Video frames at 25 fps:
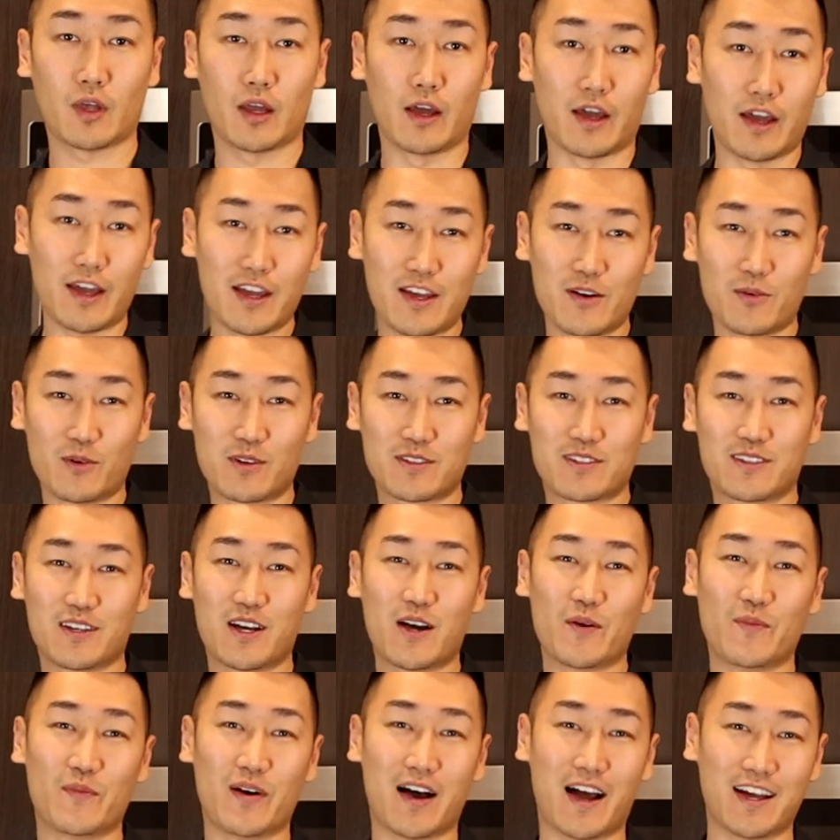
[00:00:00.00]
Hey, what's
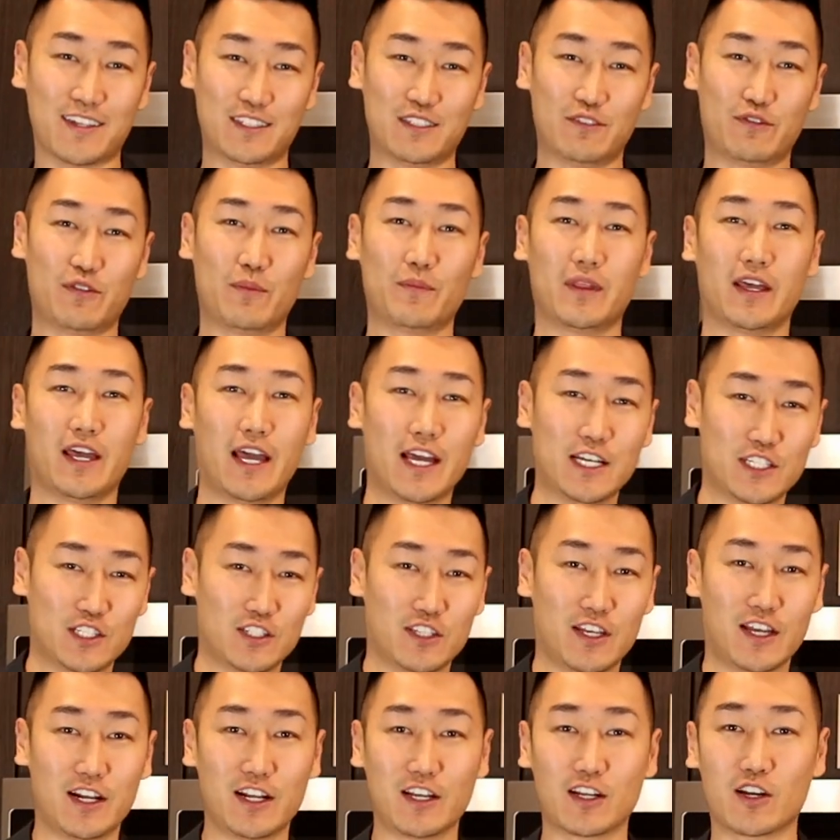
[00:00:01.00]
up? Aisen from the Asian
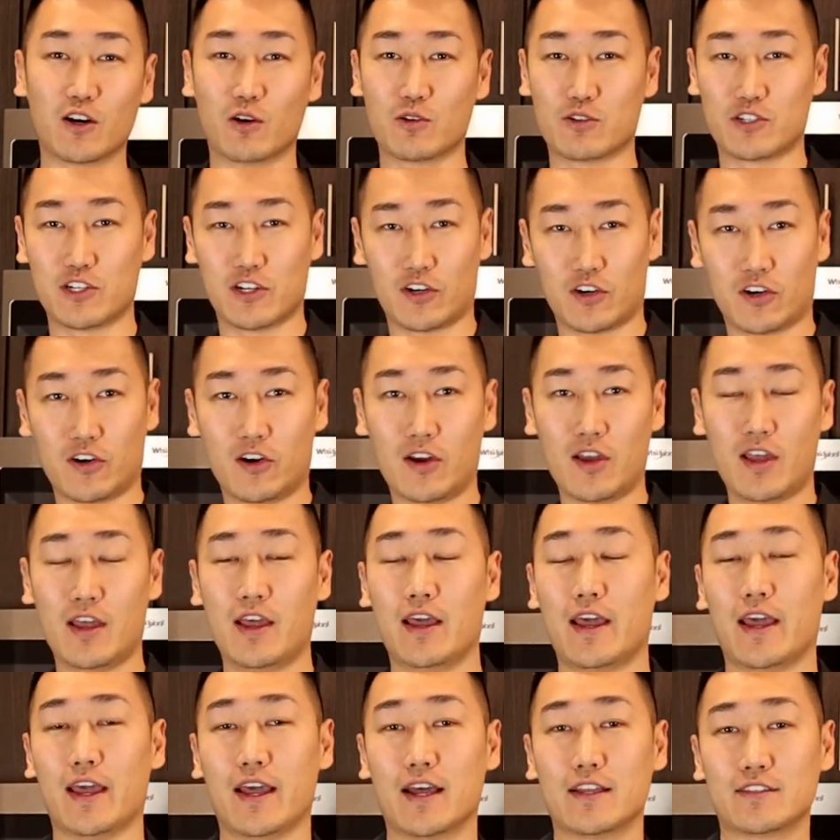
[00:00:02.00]
Dating Coach here.
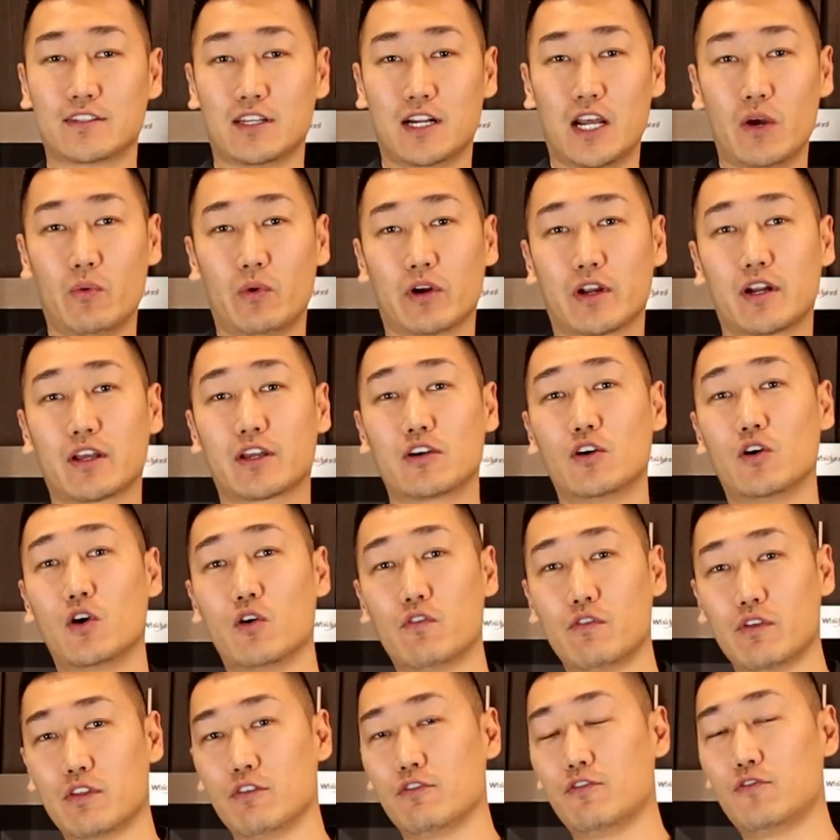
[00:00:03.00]
And today we're going to go
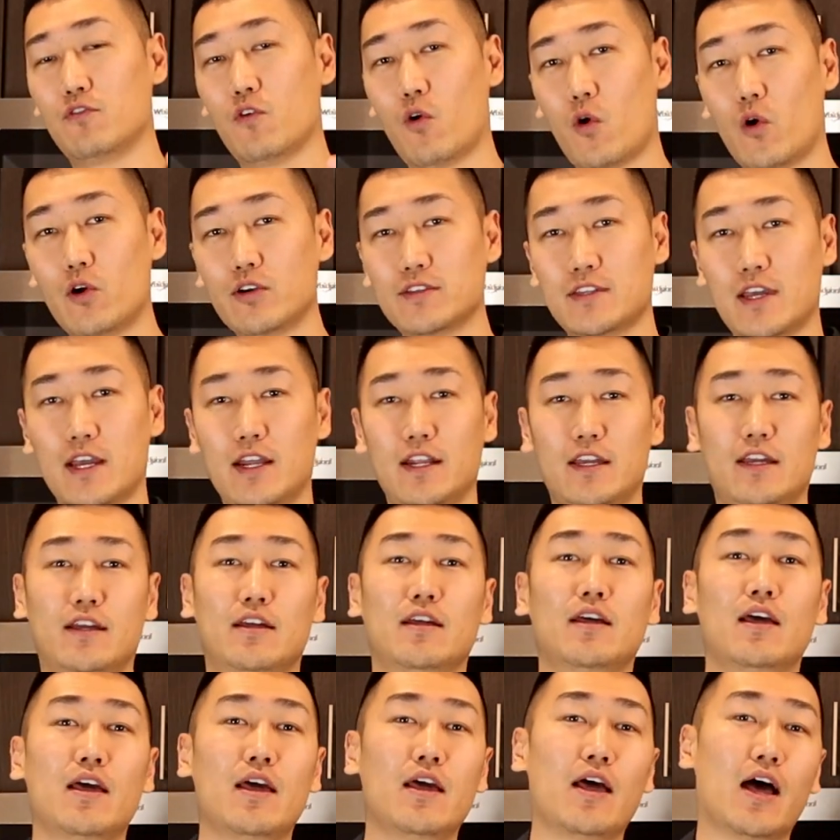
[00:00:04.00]
over the 4
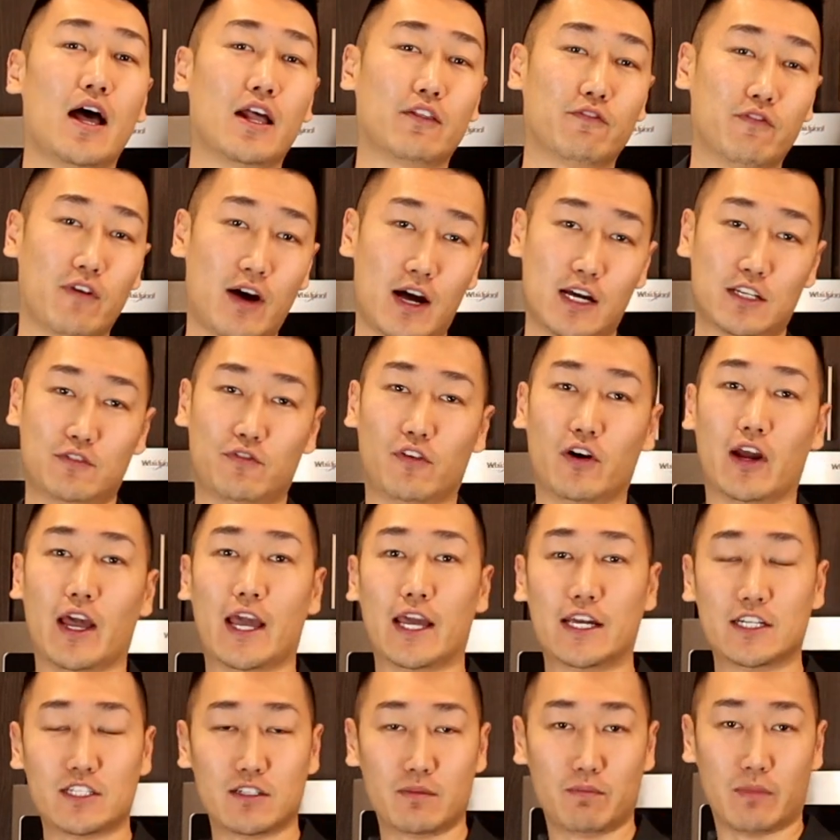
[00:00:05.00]
dating advice for
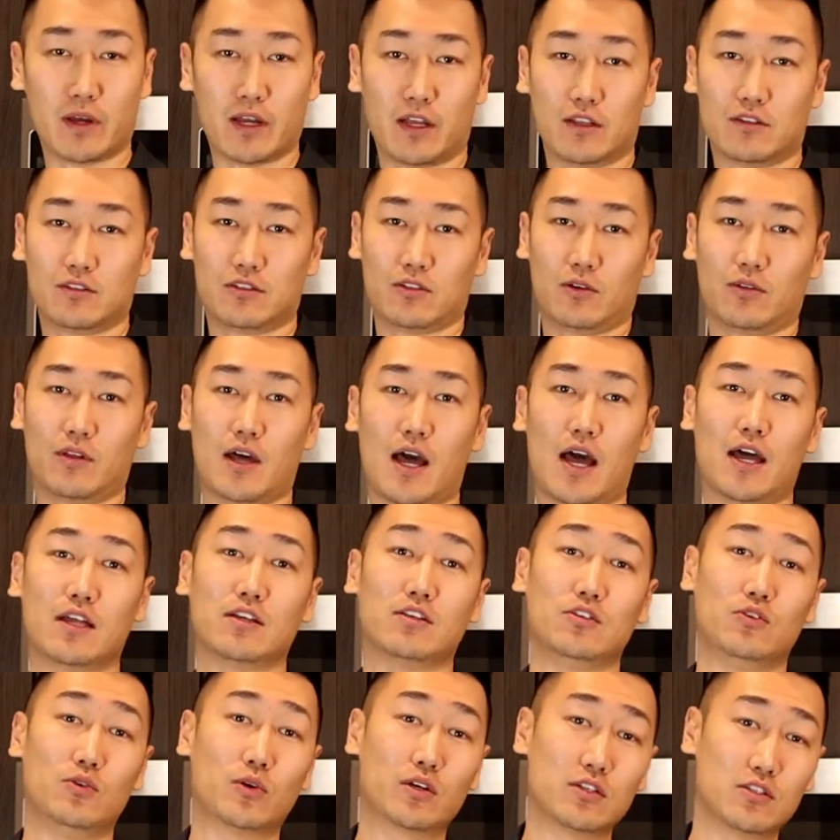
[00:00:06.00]
Asian men so
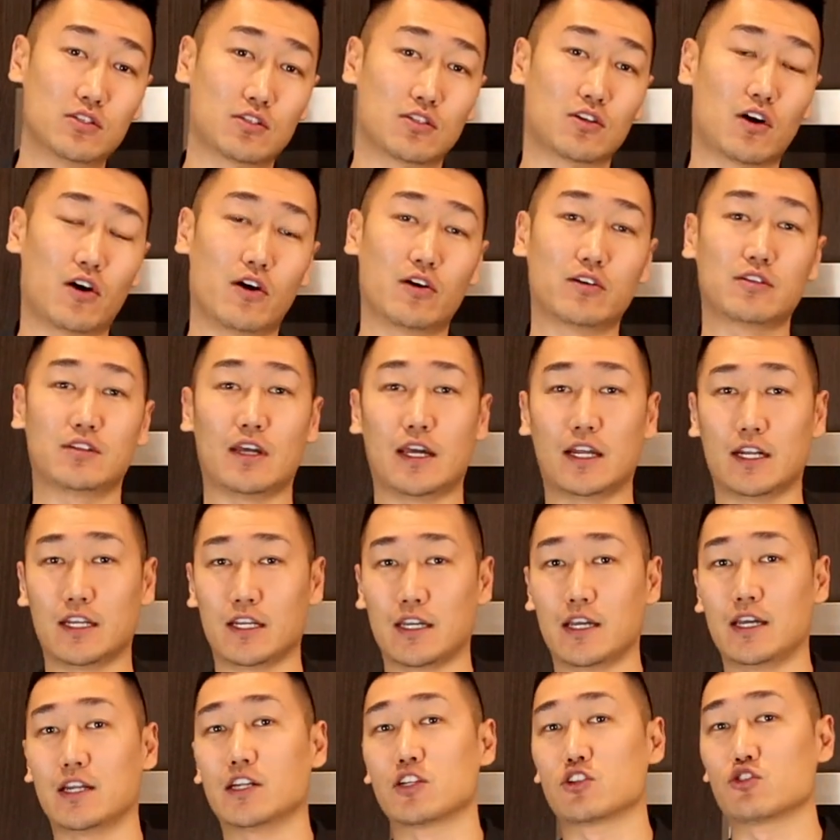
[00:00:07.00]
that you can start
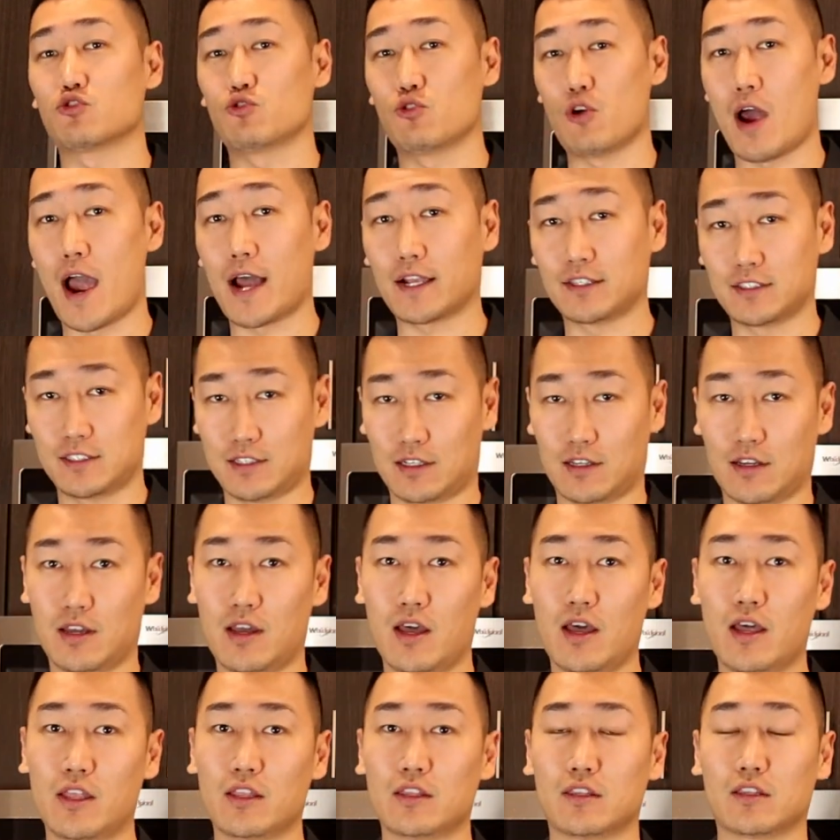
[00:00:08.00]
dating and attracting
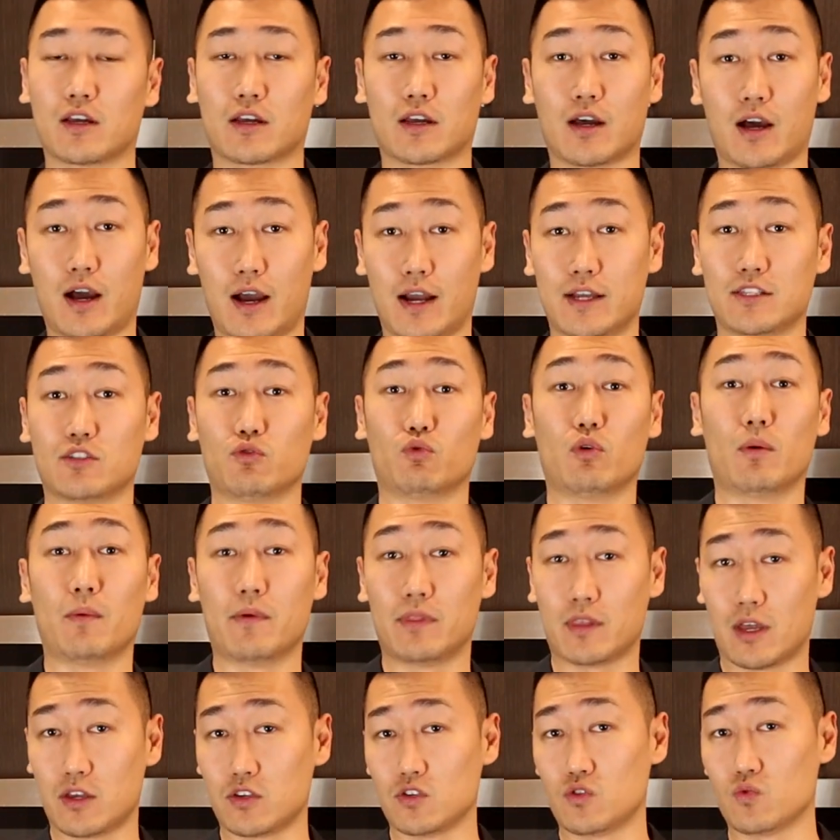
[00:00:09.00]
the kinds of
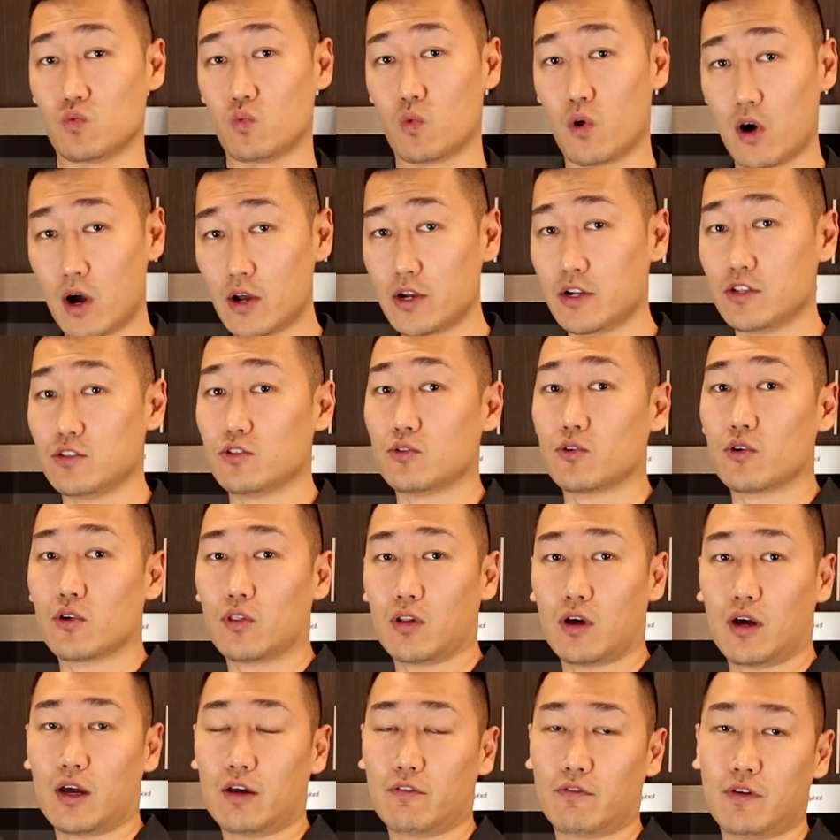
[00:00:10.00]
women that you want into your
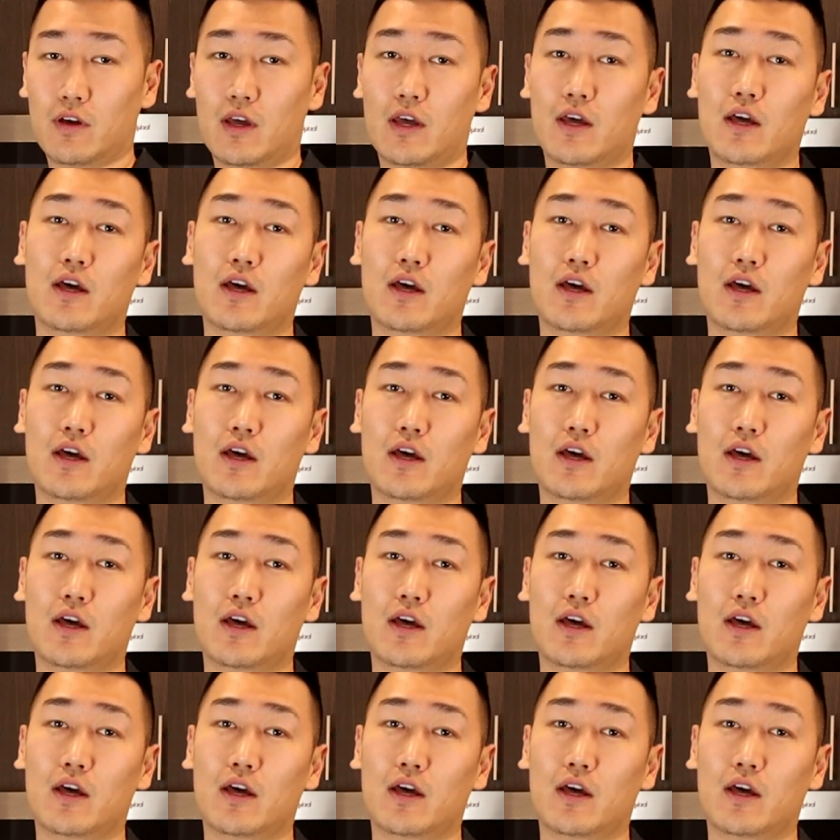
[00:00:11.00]
life